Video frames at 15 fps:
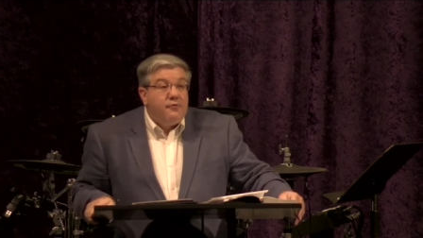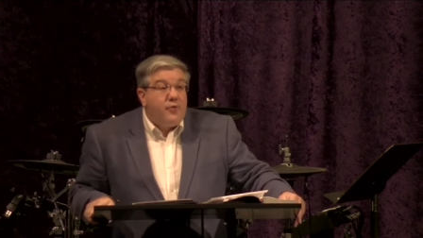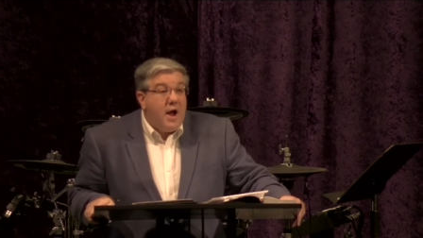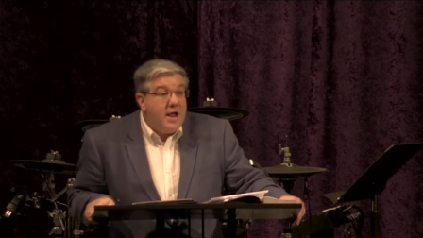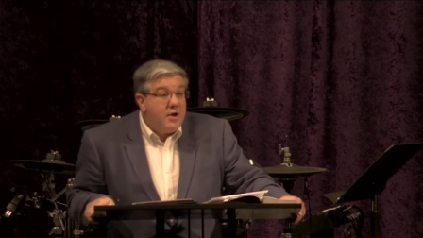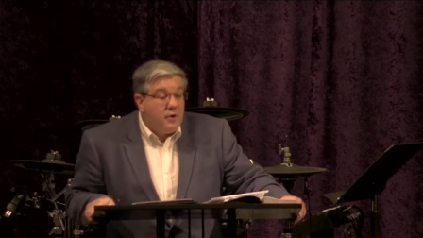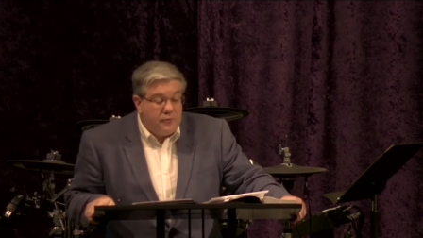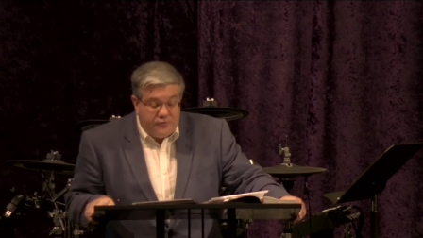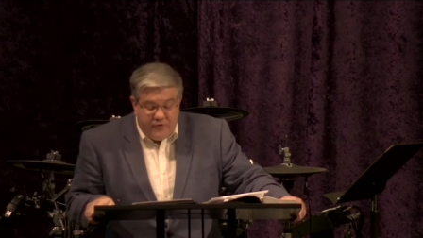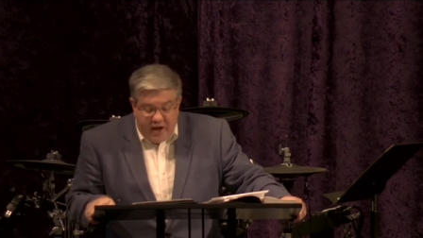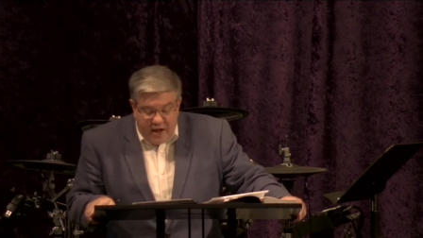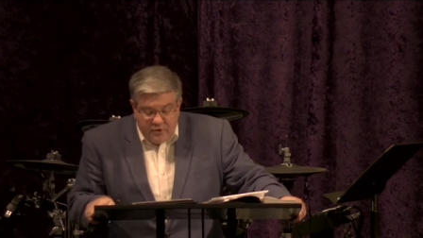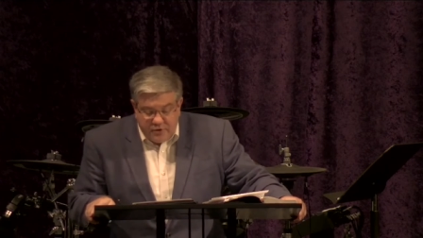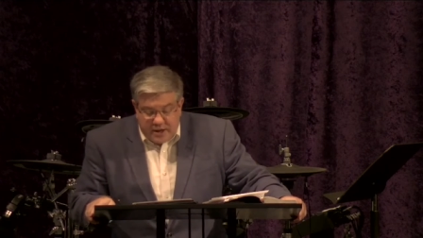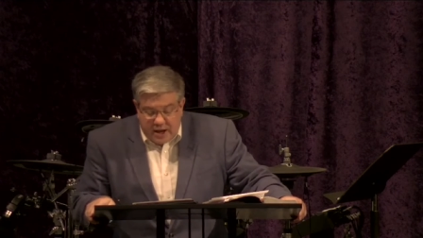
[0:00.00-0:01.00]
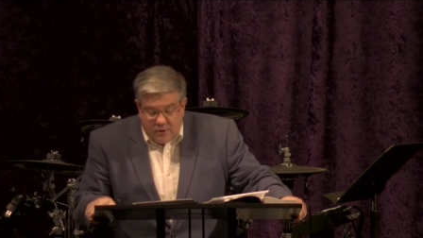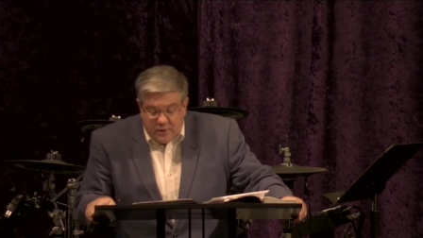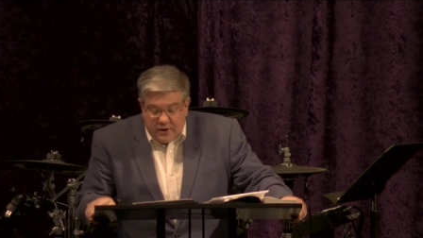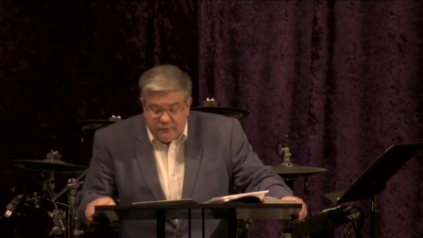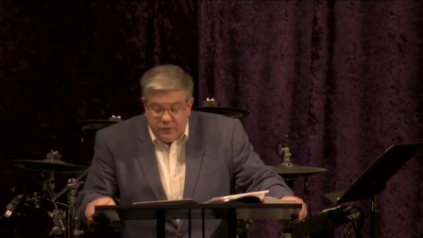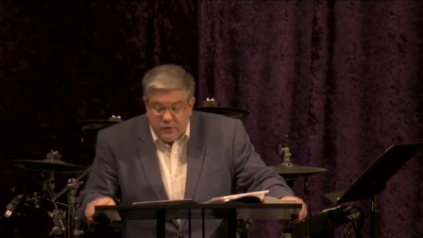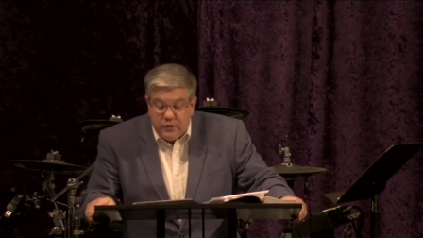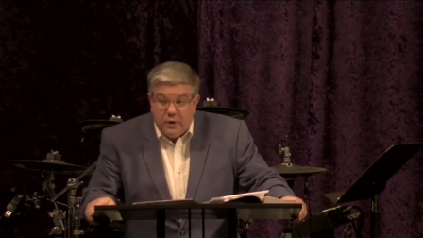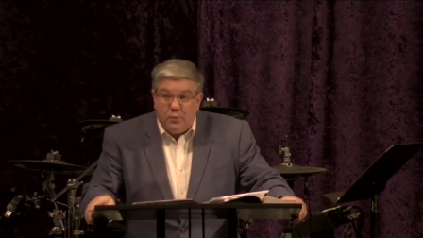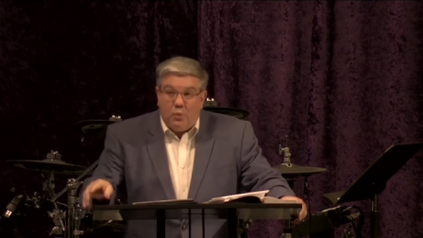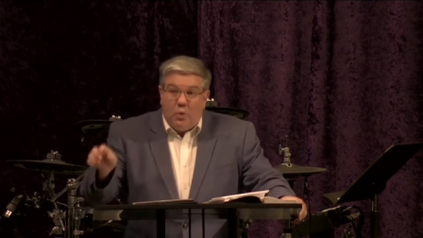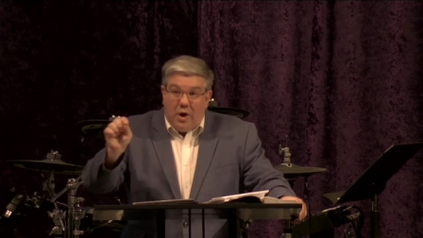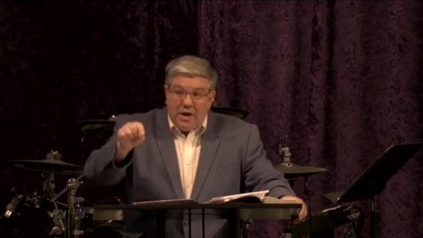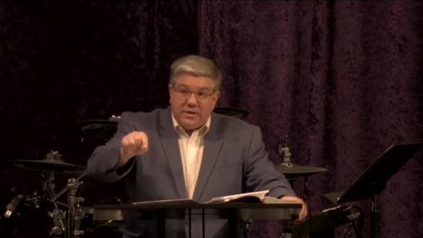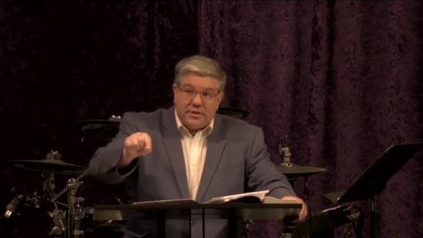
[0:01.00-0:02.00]
Frankl found, however,
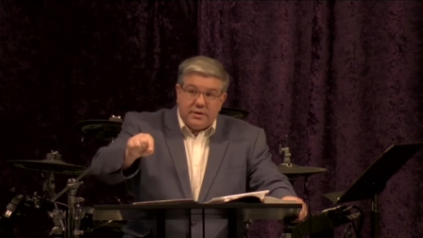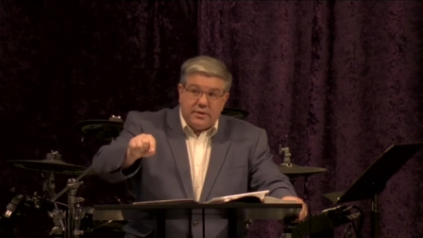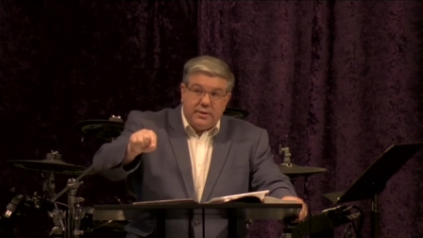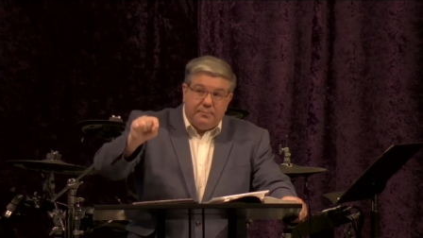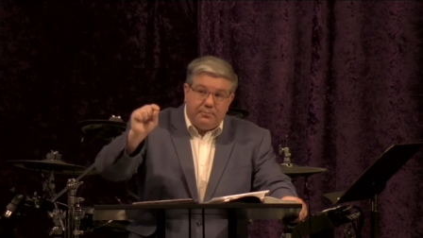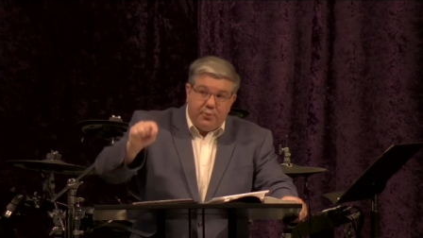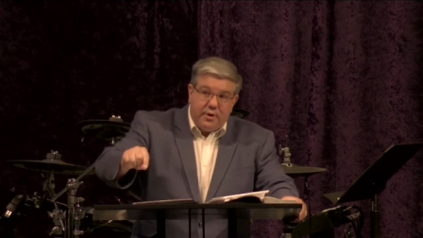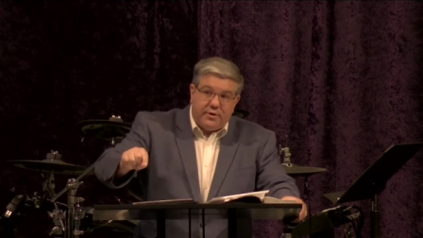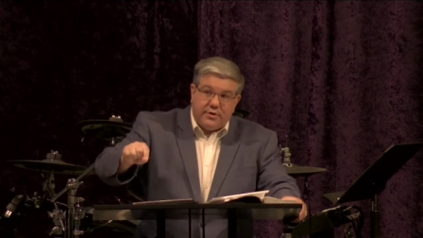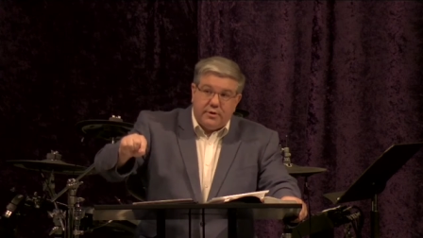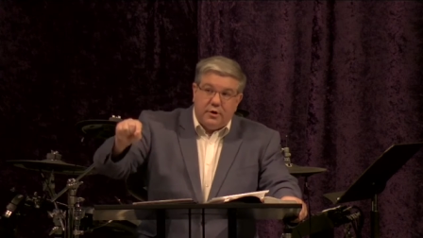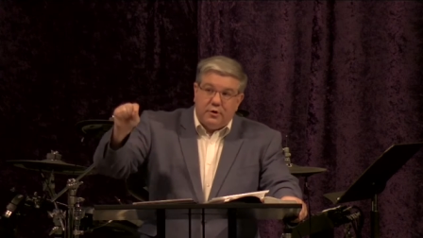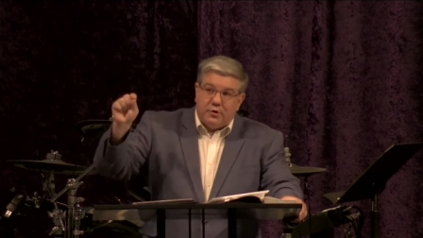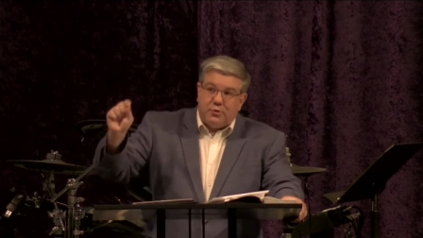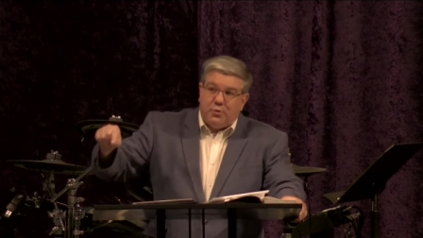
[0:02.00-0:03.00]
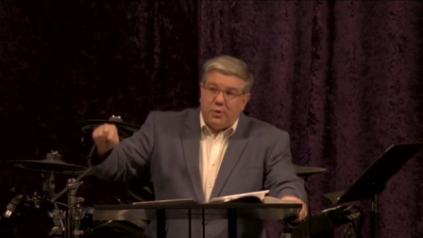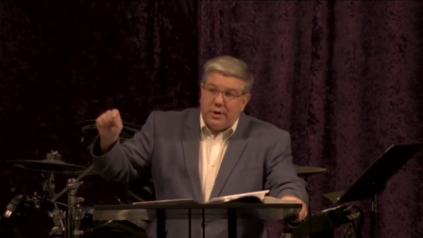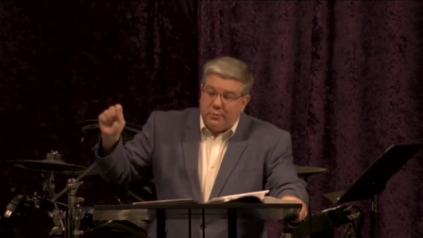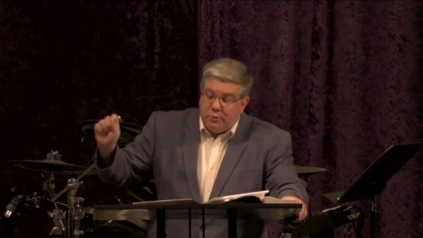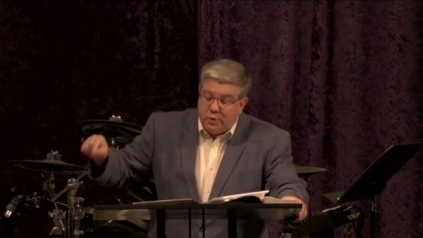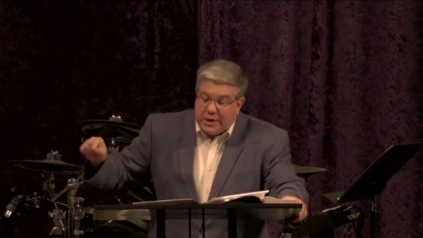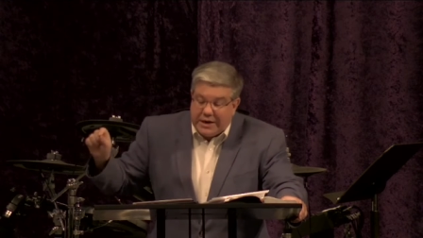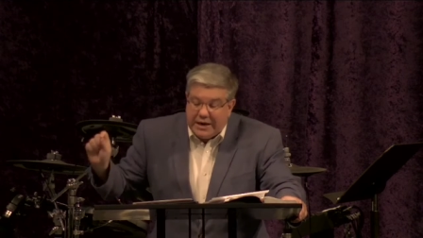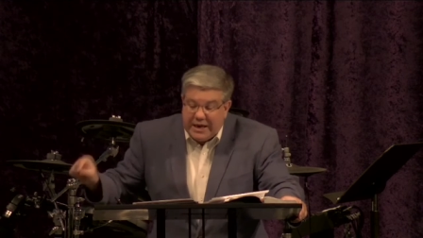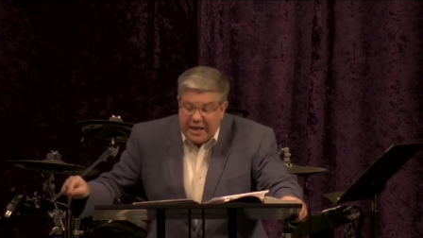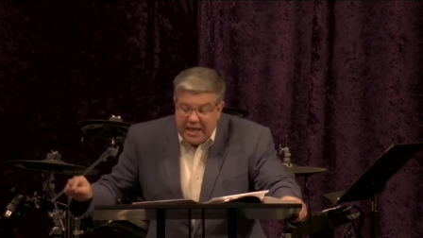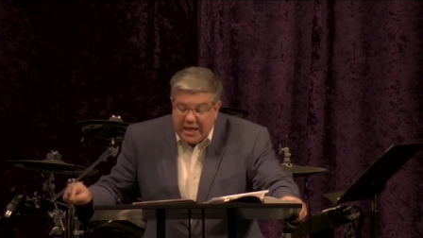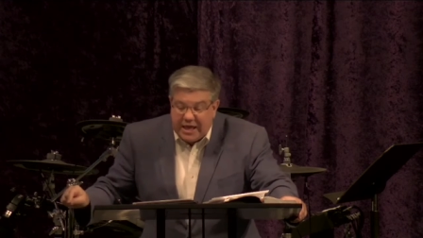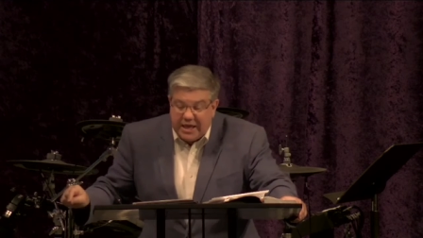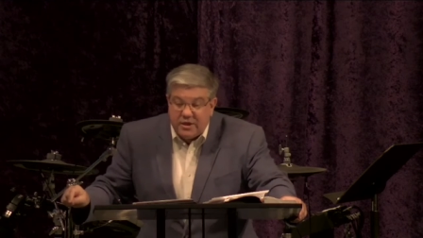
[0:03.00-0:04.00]
that once the prisoners were
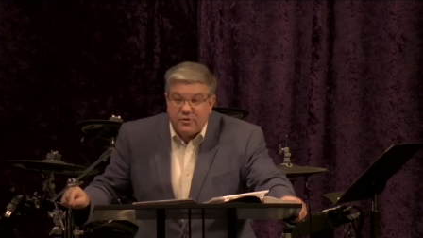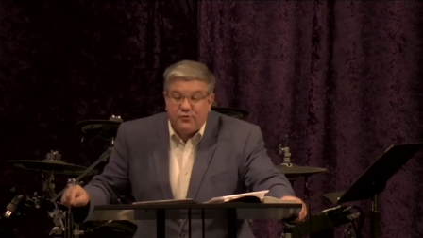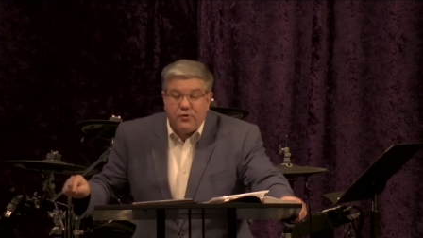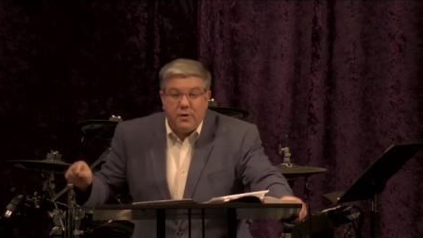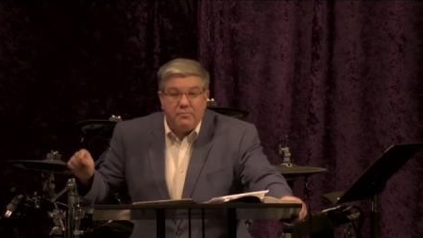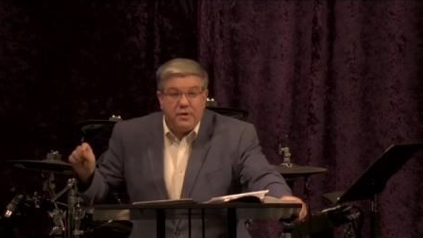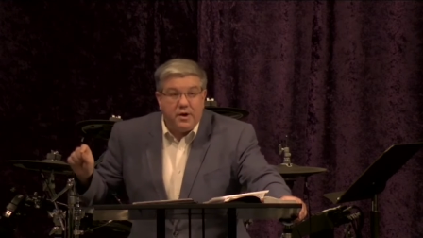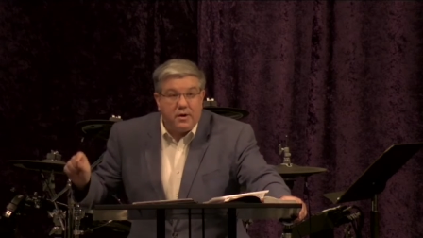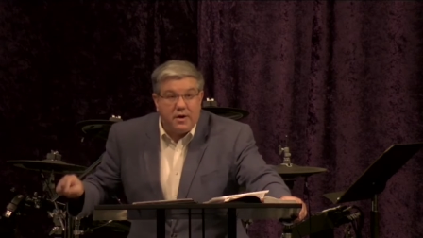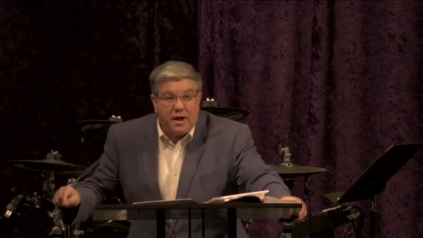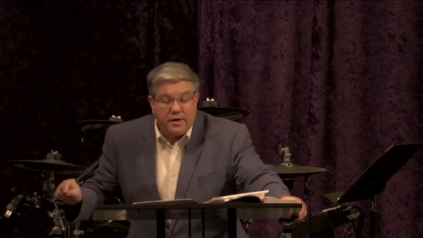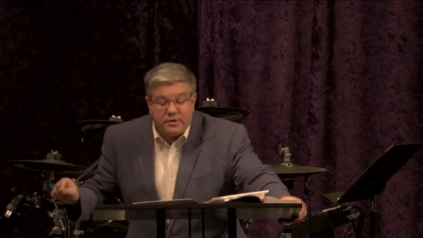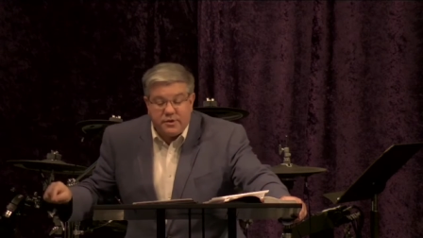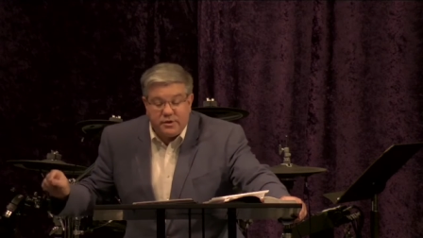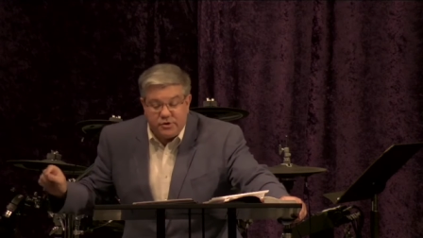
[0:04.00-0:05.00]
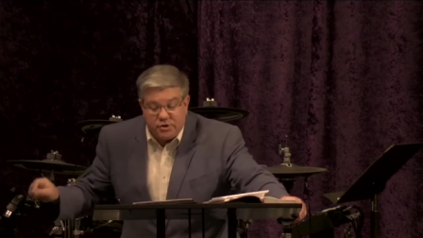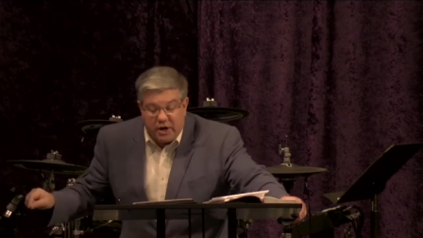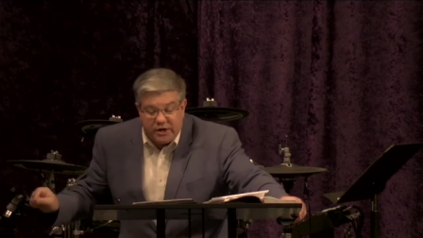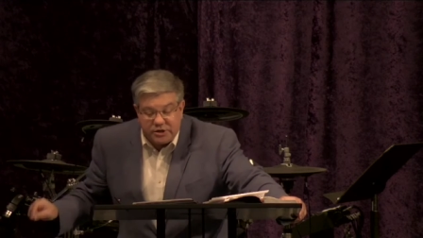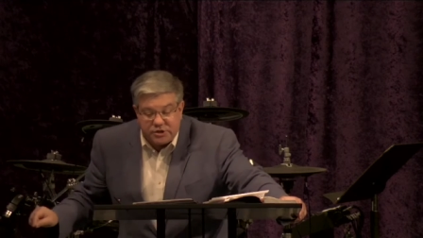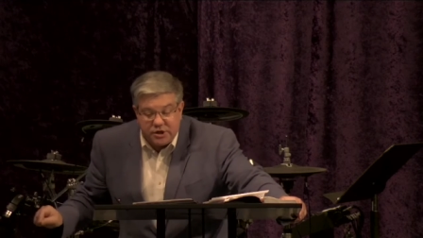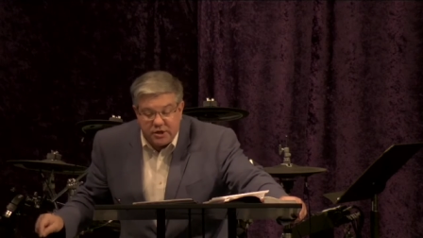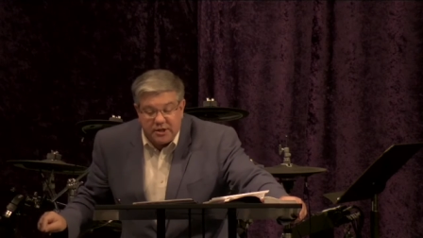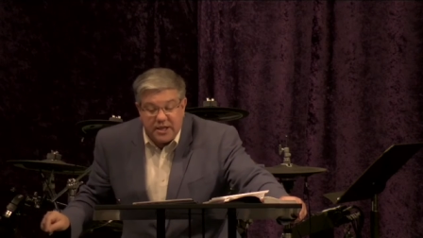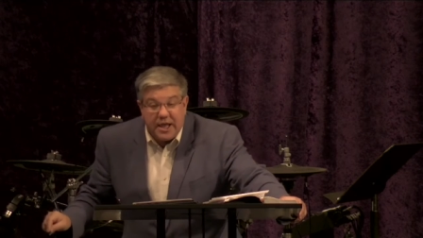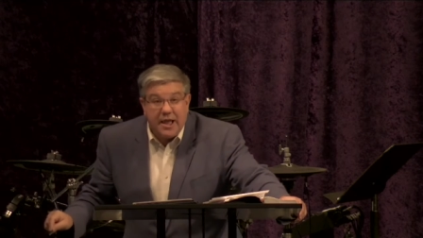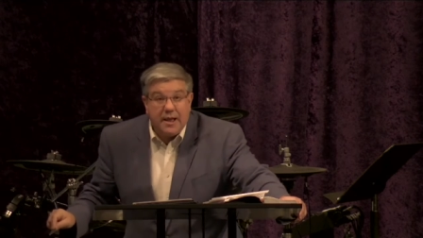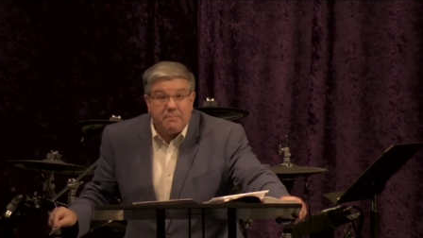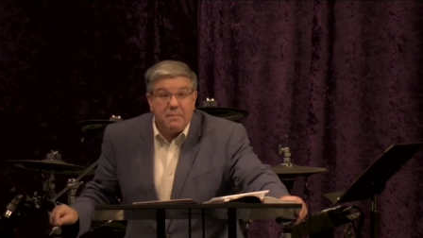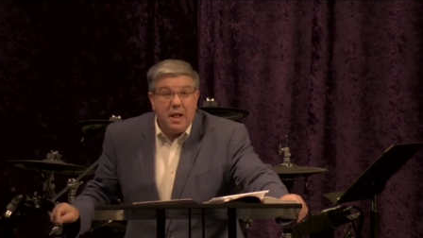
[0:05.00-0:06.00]
released from their concentration
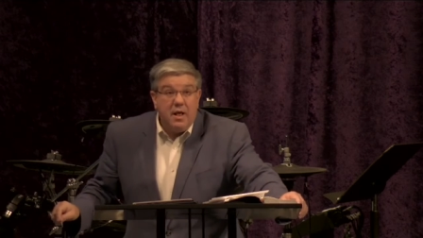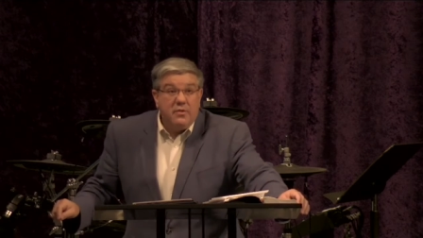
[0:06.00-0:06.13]
camp,